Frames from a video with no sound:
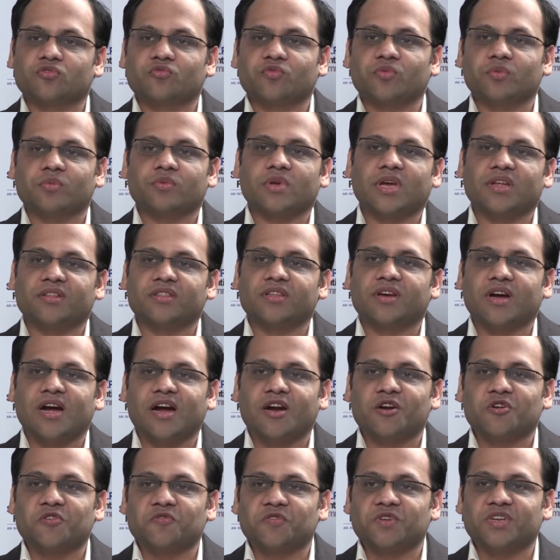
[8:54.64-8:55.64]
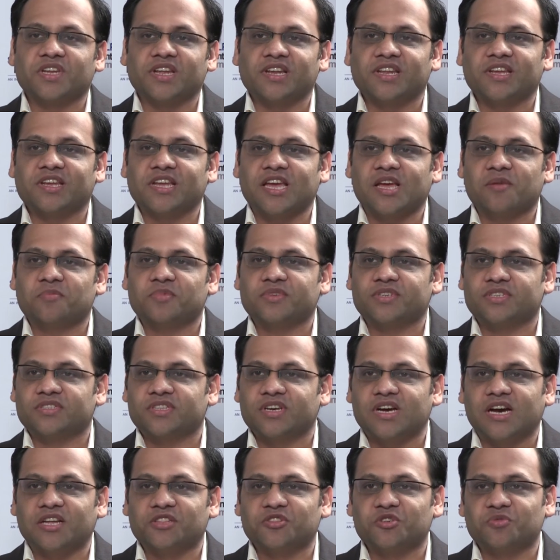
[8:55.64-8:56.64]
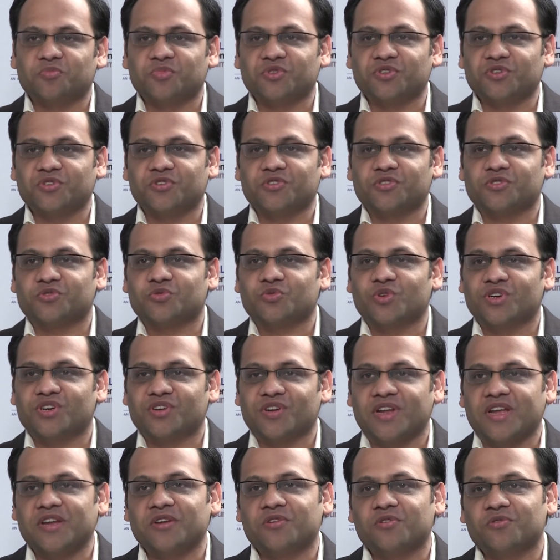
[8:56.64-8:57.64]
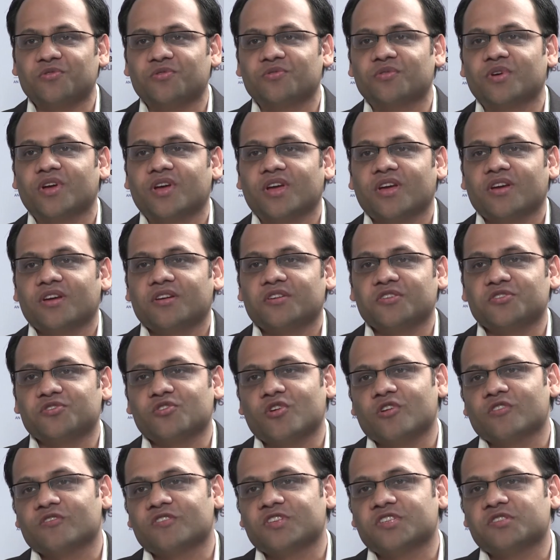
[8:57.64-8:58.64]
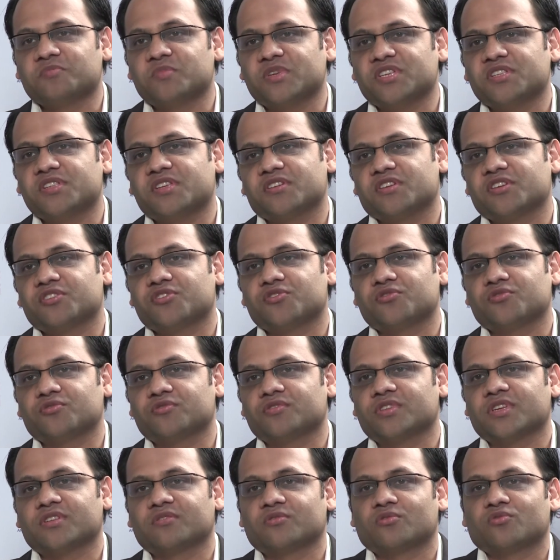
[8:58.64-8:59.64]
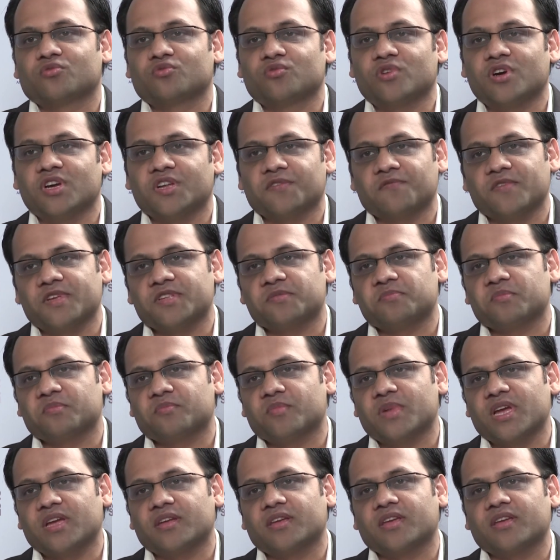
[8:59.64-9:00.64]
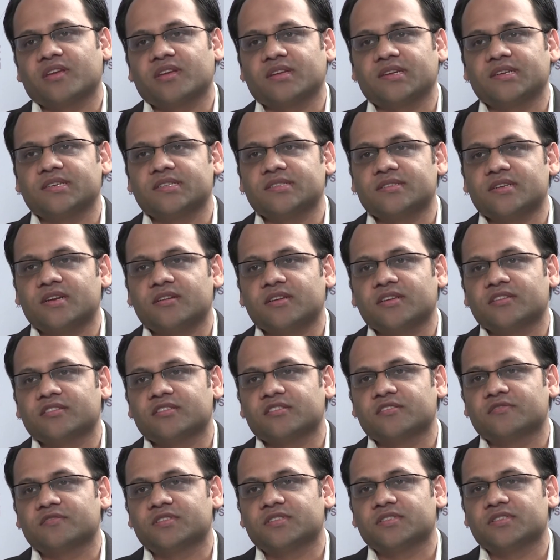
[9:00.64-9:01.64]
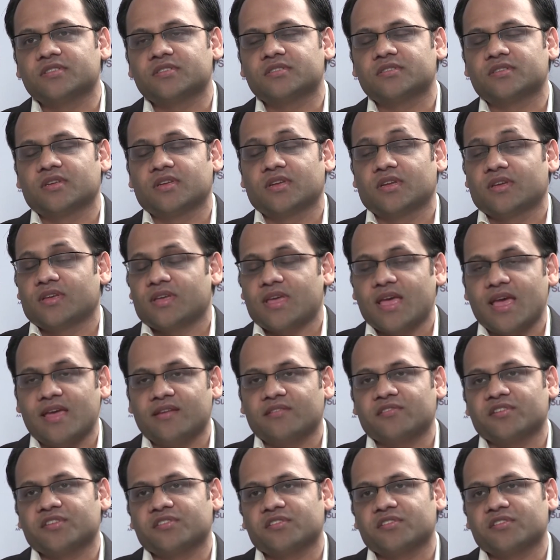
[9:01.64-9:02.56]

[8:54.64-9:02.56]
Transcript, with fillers: so at the heart of Intellecap are the entrepreneurs who are trying to resolve these basic issues. And through our investment banking and consulting services and